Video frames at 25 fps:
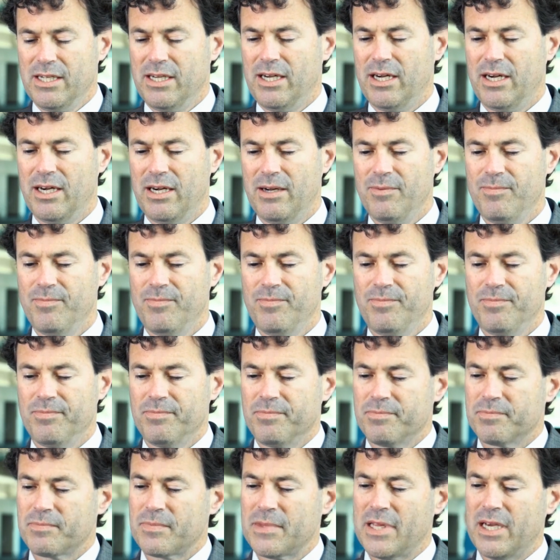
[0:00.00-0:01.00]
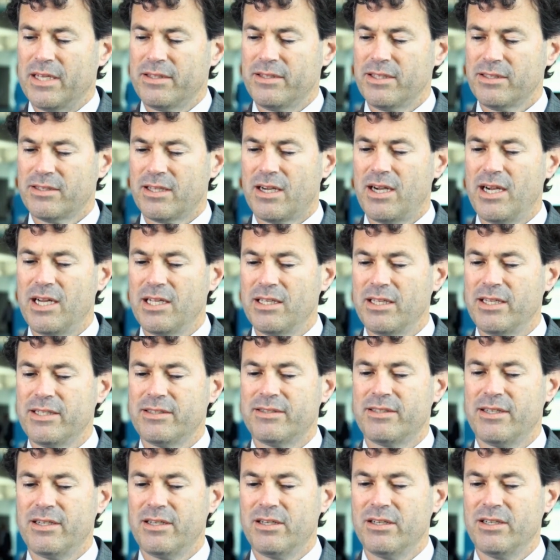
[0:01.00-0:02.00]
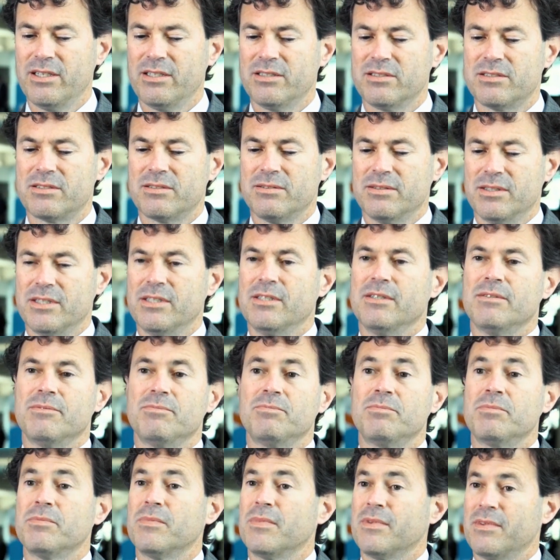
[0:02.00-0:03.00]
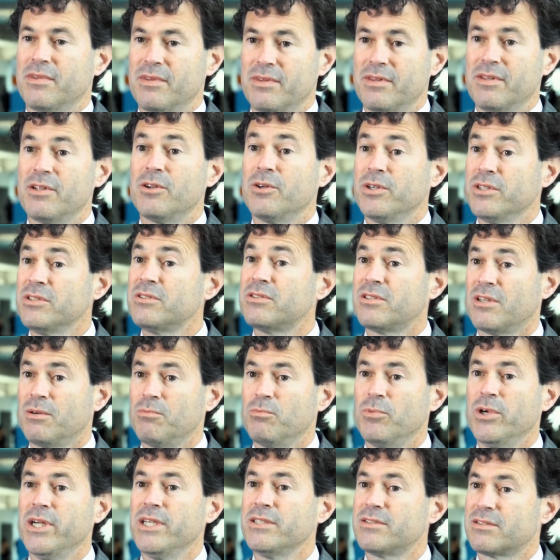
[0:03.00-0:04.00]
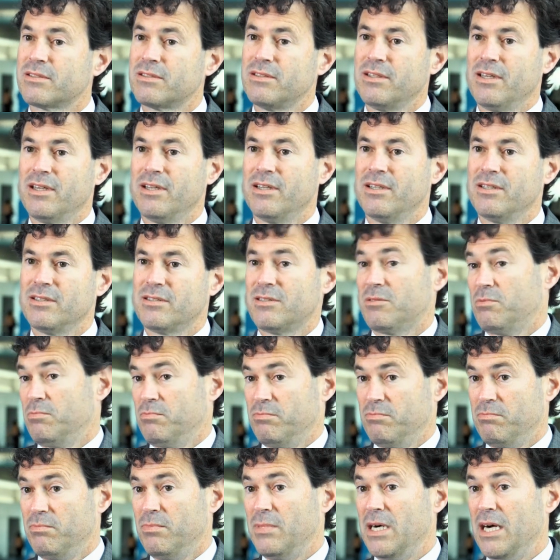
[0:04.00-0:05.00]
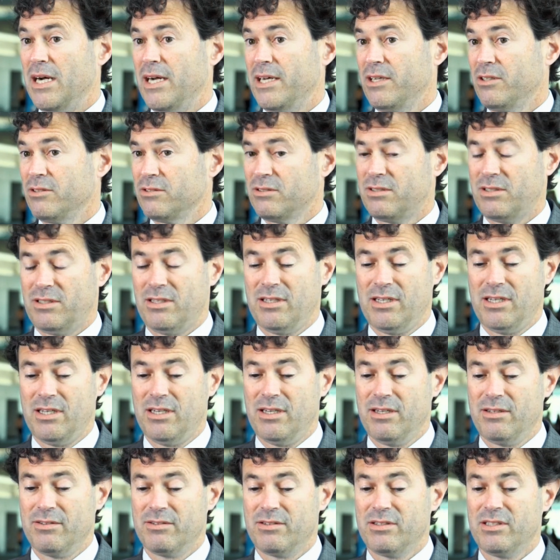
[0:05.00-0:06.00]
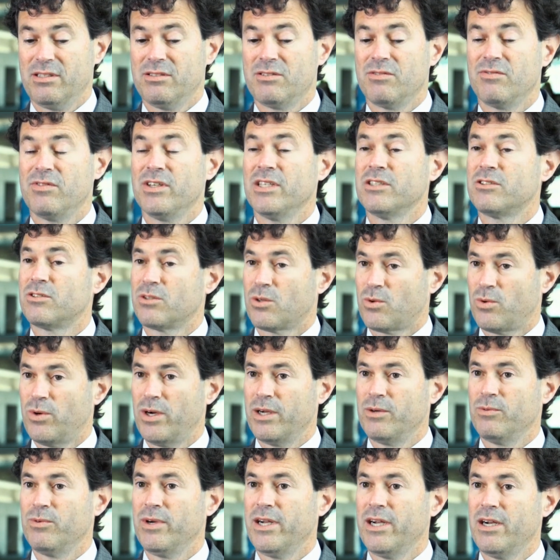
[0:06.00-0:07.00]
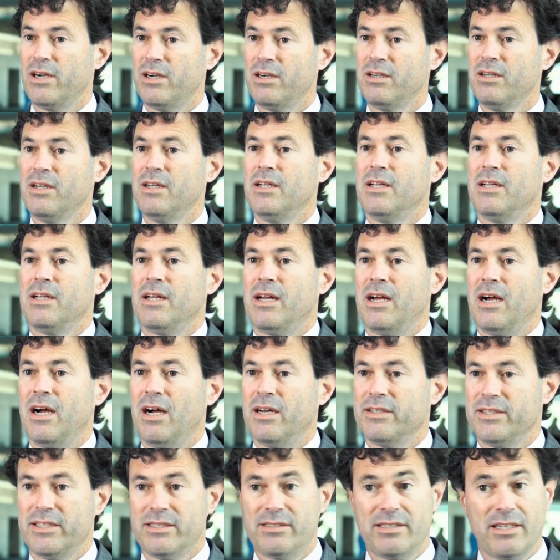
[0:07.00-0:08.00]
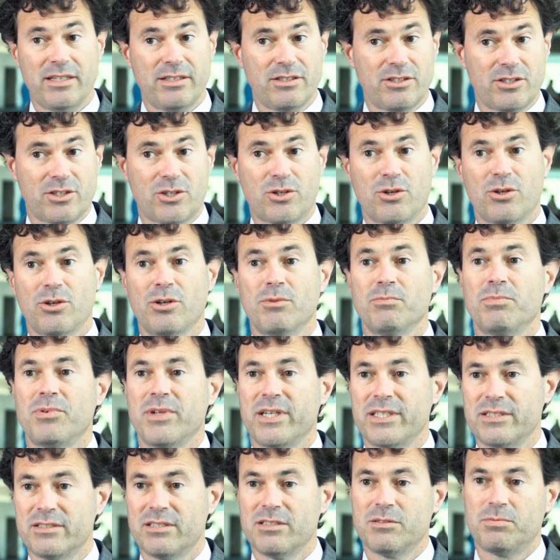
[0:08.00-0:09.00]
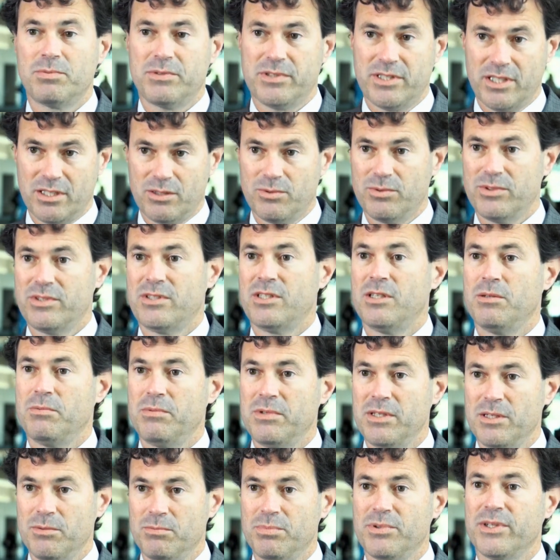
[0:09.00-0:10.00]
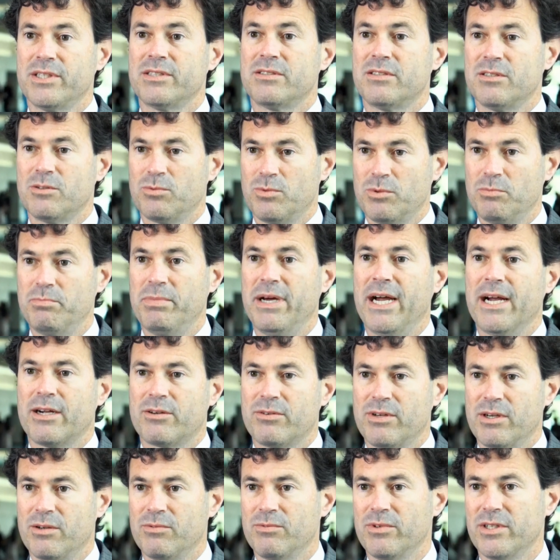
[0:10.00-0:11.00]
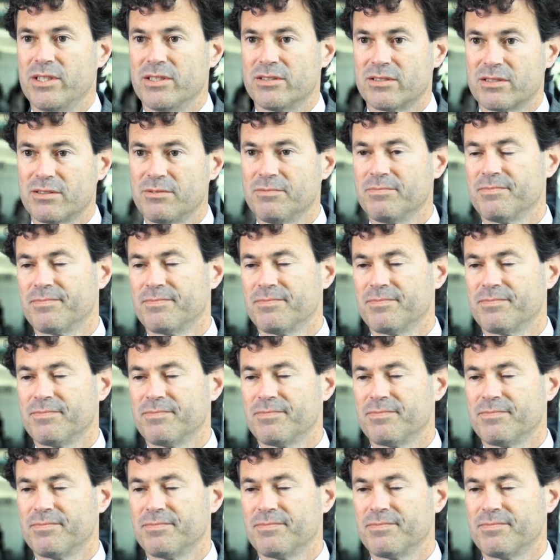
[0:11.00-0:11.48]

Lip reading: I think the highlight there is some risk, and it's mild. These events are quite rare, and they tend to occur in places, particularly TB, in places with background risk.